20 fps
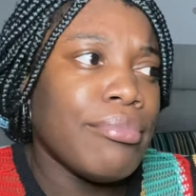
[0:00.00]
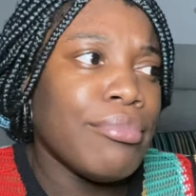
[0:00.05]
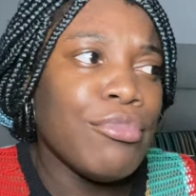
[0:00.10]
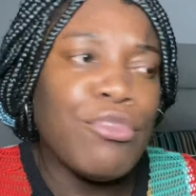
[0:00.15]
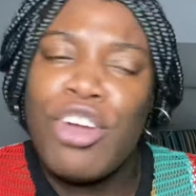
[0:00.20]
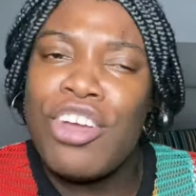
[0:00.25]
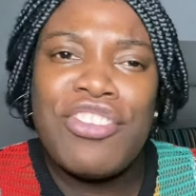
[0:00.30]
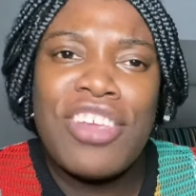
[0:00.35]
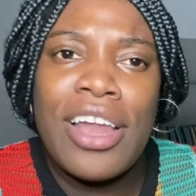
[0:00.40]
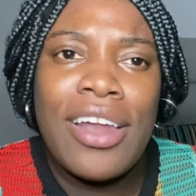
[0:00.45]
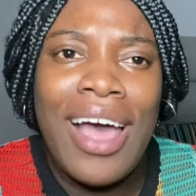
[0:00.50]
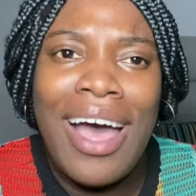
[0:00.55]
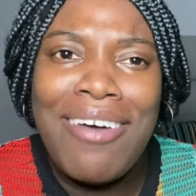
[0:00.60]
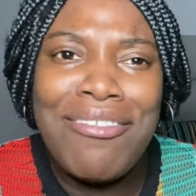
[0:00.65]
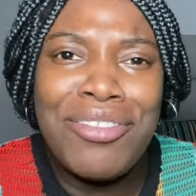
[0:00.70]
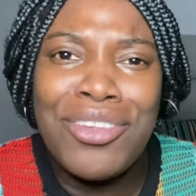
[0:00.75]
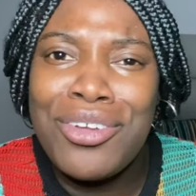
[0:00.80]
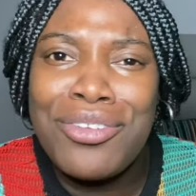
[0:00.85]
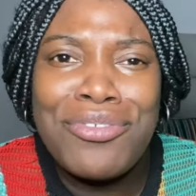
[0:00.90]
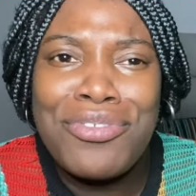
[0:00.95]
Russia not have
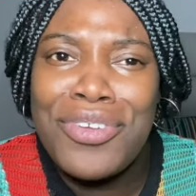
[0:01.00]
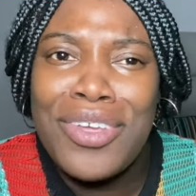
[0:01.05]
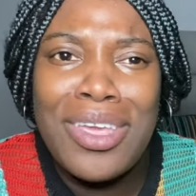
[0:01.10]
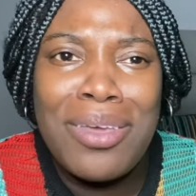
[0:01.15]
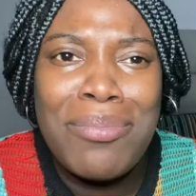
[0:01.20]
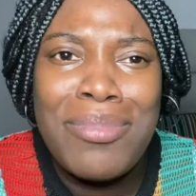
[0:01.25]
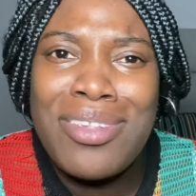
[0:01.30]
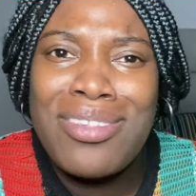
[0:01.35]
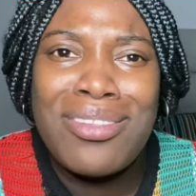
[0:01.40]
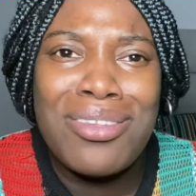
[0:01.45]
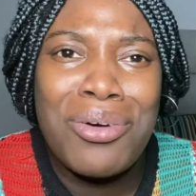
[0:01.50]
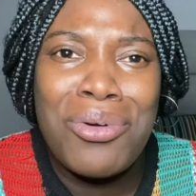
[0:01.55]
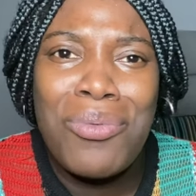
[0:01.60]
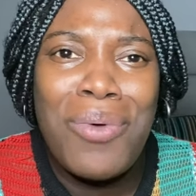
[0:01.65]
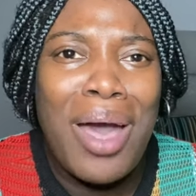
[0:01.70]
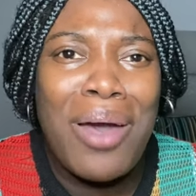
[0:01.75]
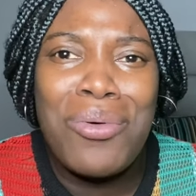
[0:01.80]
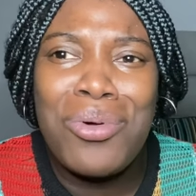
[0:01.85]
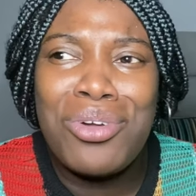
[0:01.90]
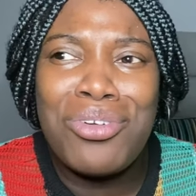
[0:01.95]
nothing to give me, so
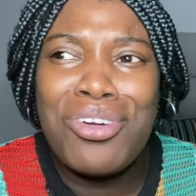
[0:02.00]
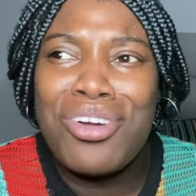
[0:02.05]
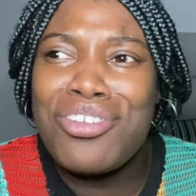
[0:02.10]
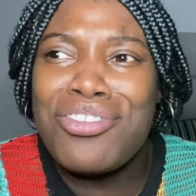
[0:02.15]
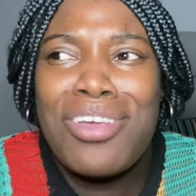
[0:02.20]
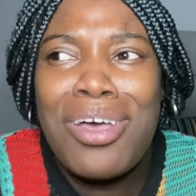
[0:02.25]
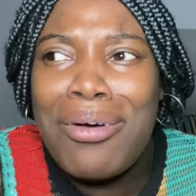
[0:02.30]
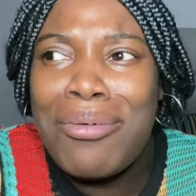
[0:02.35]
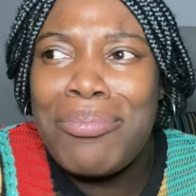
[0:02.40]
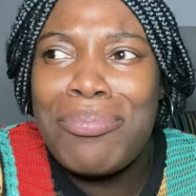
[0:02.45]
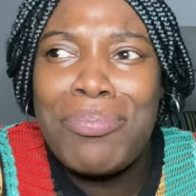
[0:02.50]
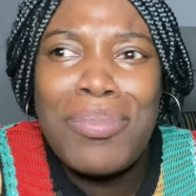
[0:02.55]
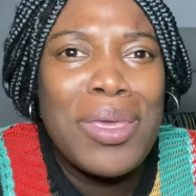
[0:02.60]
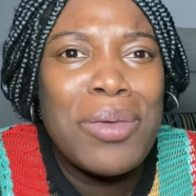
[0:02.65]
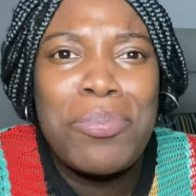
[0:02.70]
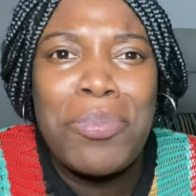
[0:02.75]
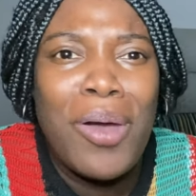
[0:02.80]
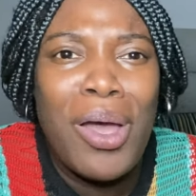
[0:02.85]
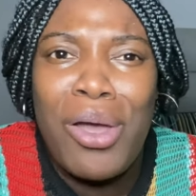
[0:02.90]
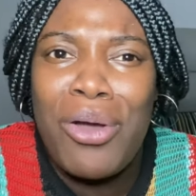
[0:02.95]
why would Russia be
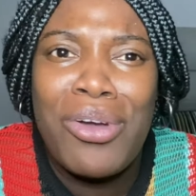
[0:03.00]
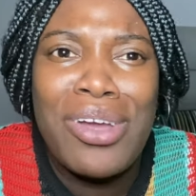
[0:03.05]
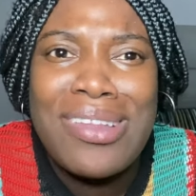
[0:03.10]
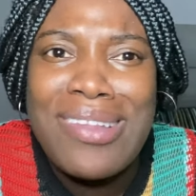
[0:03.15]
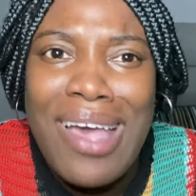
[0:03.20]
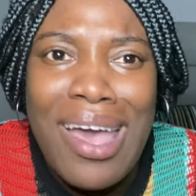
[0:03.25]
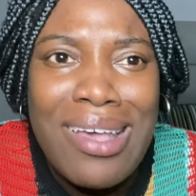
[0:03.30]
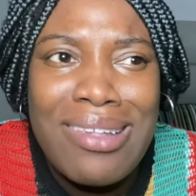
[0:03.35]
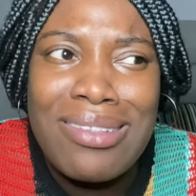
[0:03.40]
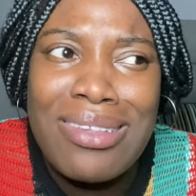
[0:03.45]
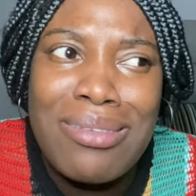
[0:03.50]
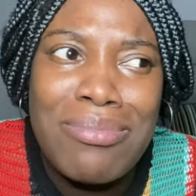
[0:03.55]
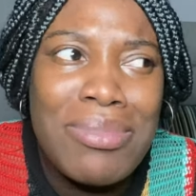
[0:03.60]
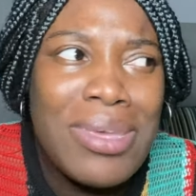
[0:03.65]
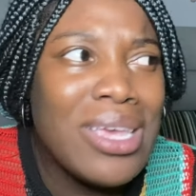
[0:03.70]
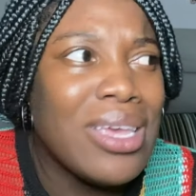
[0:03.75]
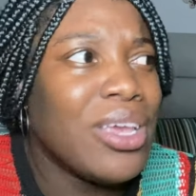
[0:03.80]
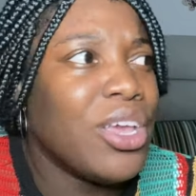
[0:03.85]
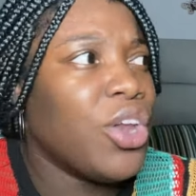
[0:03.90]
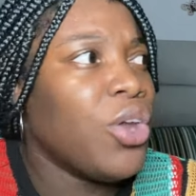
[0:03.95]
prioritizing
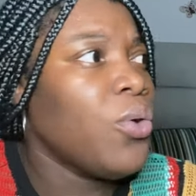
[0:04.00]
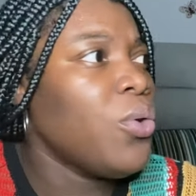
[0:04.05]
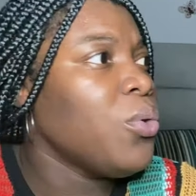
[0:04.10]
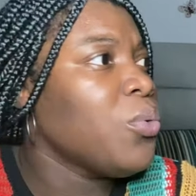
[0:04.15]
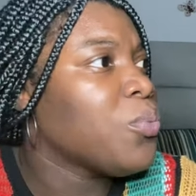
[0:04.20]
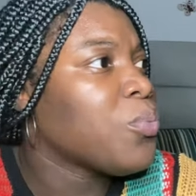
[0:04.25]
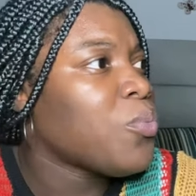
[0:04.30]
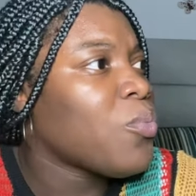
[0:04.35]
me, you know?